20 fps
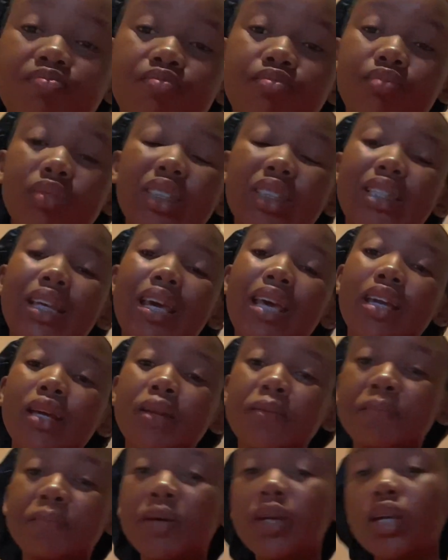staying in
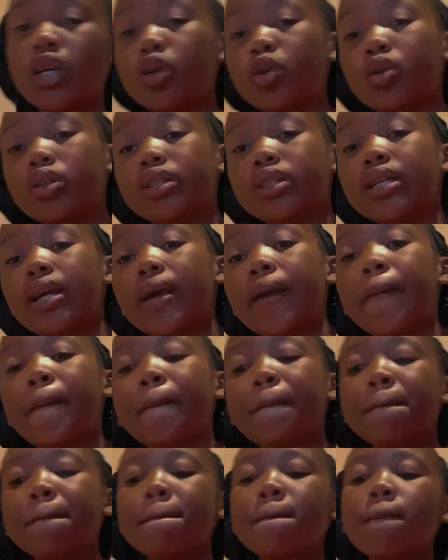bed all day,
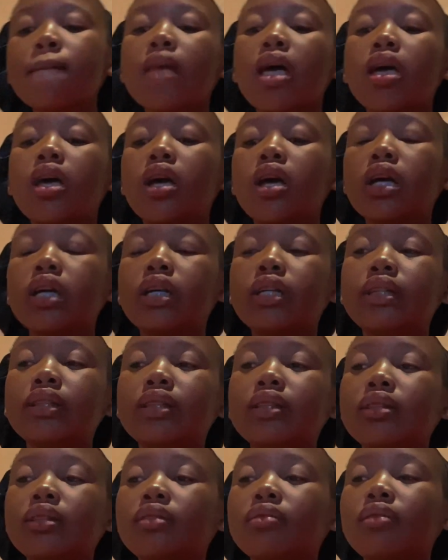
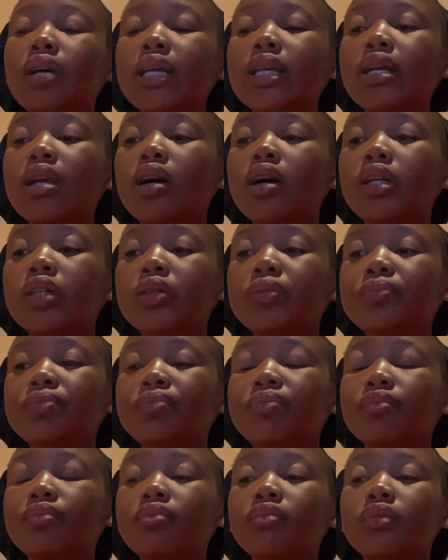because right now
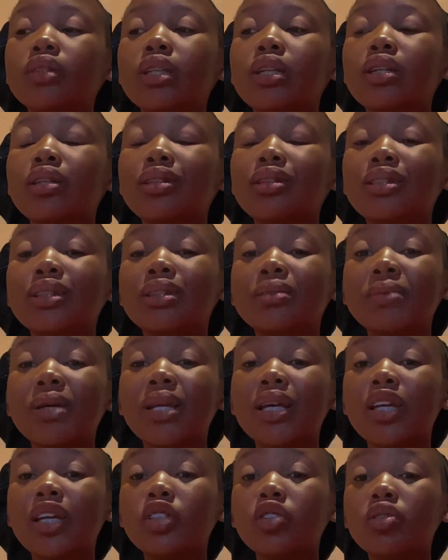this
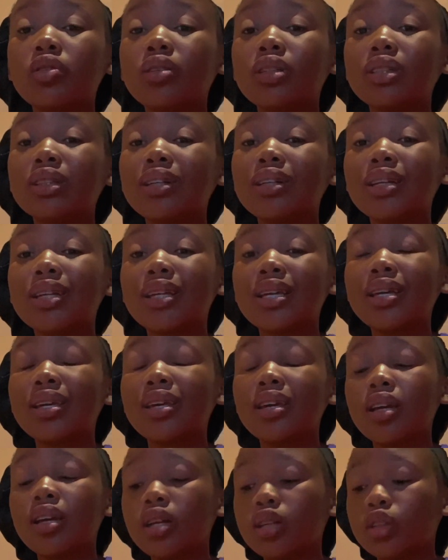medication will start
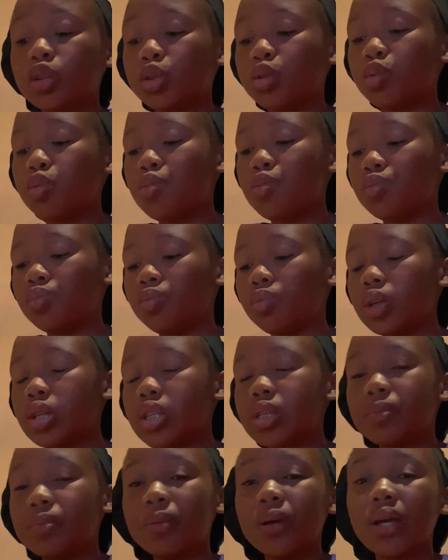kicking in, so
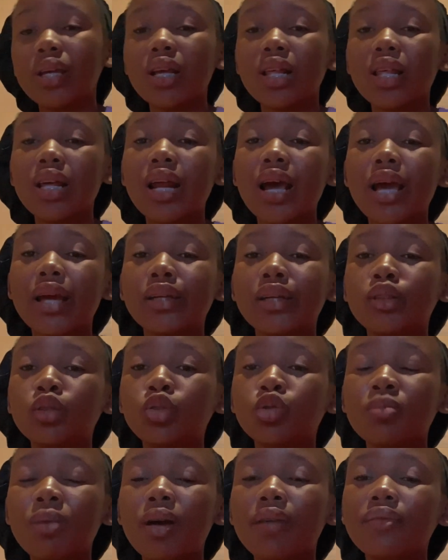it's better that I
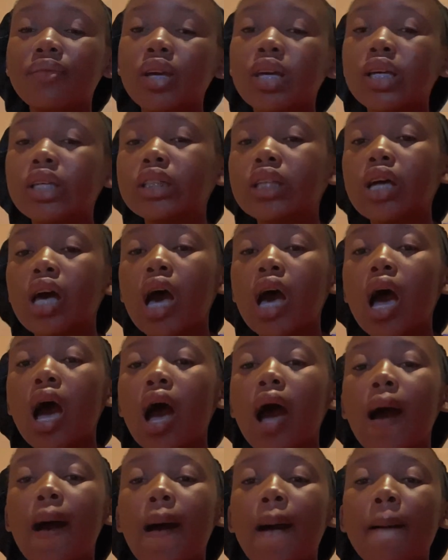do my face
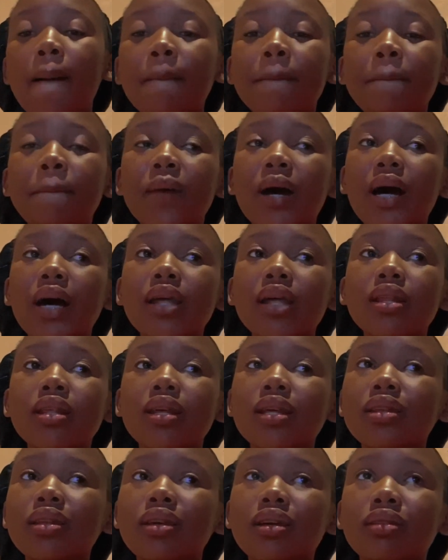and bath
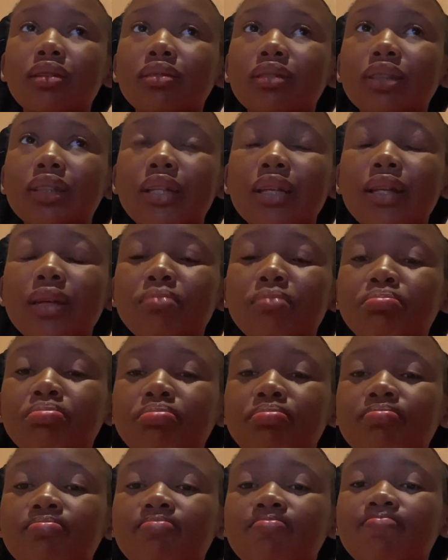and then sleep.
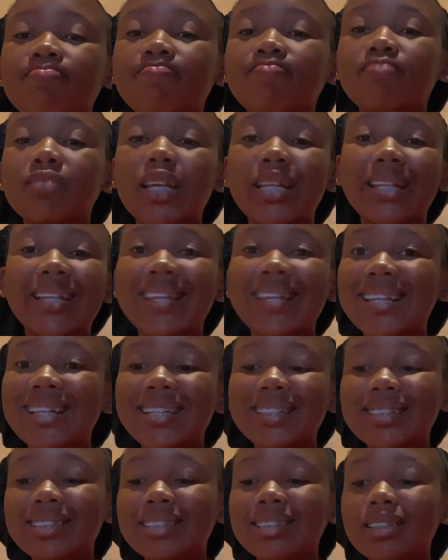At
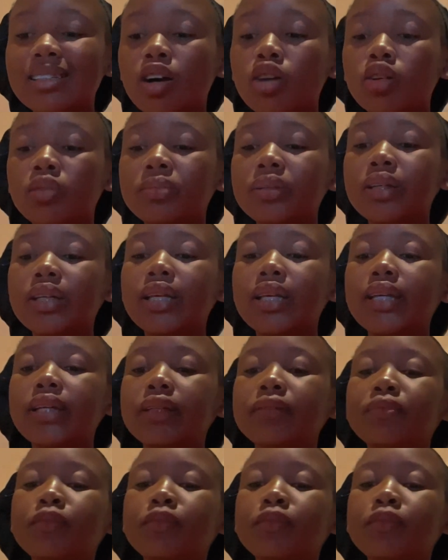least I'll be clean.